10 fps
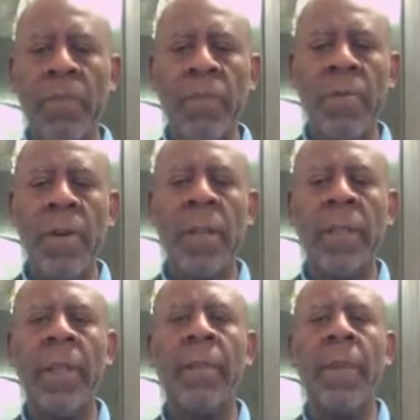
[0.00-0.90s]

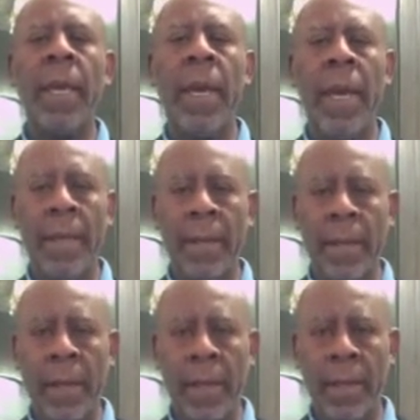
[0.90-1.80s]
project began
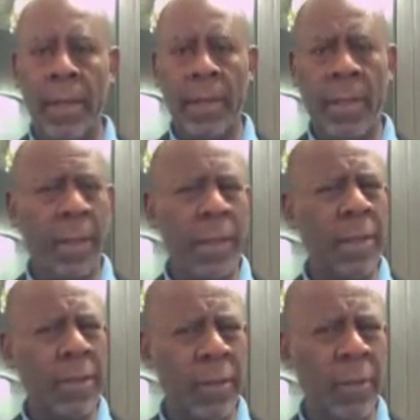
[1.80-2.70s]
as a
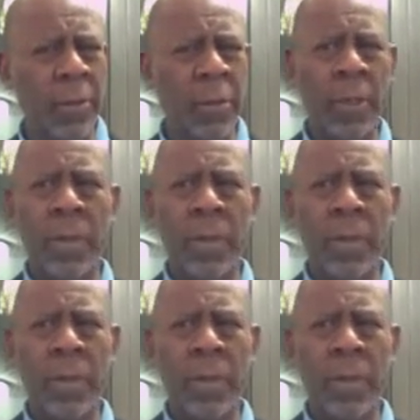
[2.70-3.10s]
solution.